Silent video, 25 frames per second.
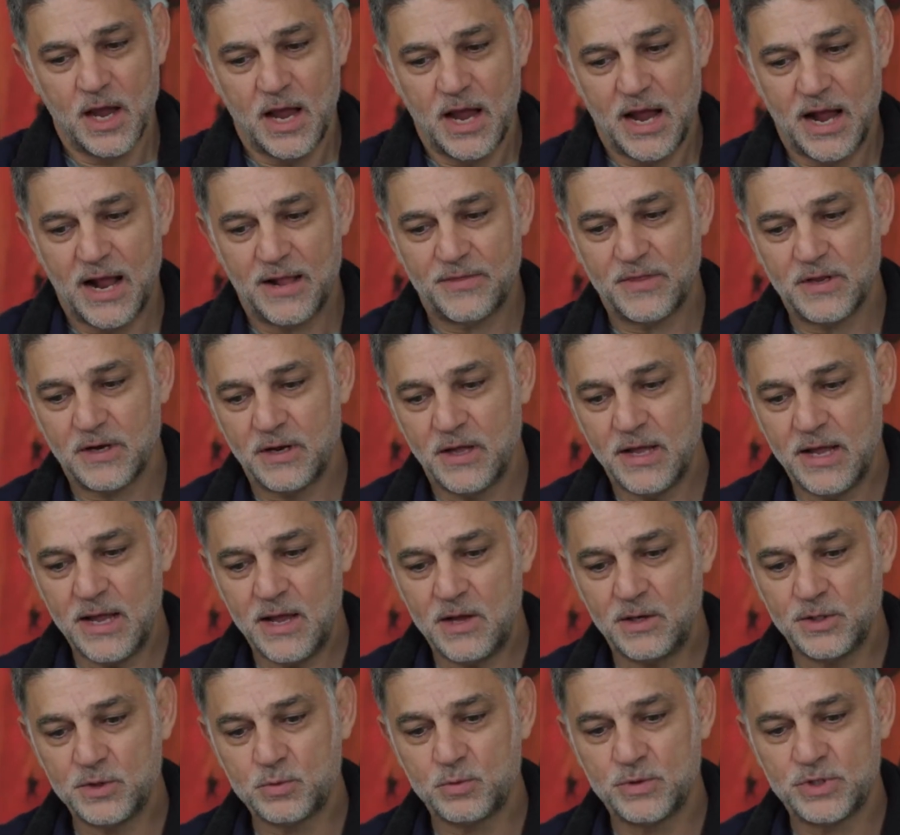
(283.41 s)
At the
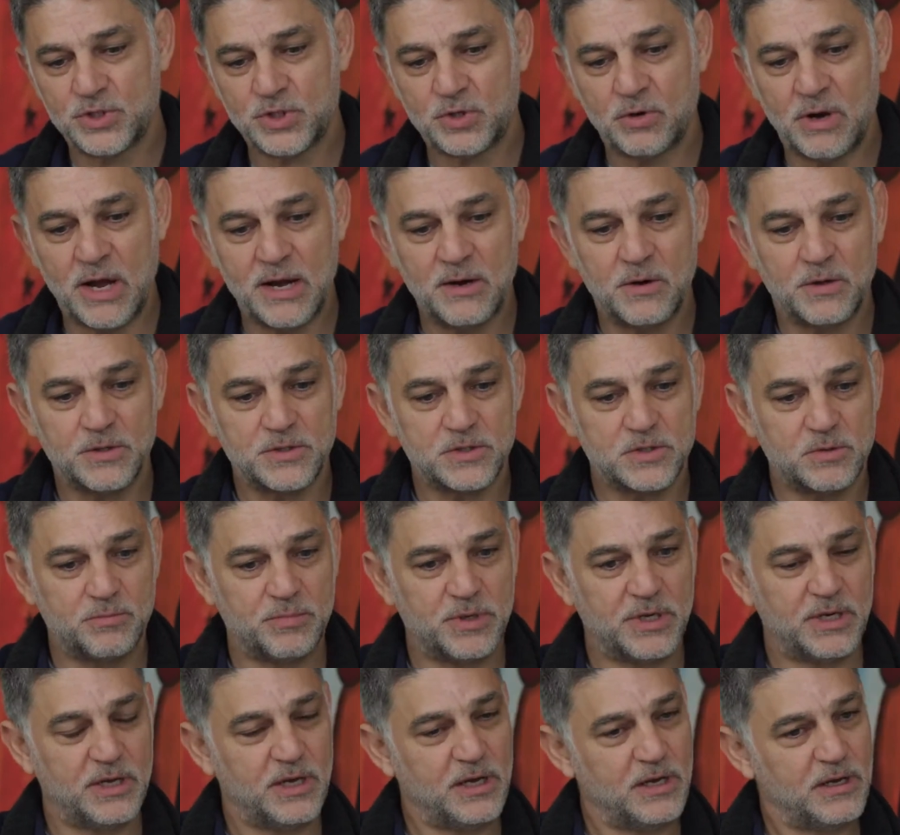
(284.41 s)
Lighthouse, we try not to
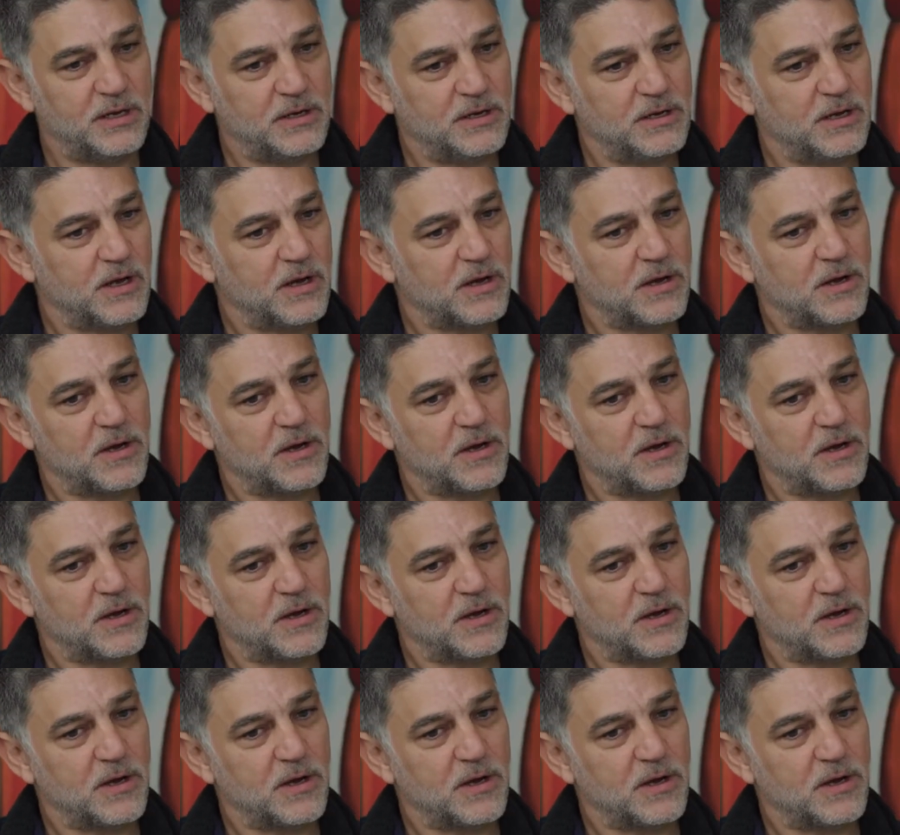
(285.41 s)
be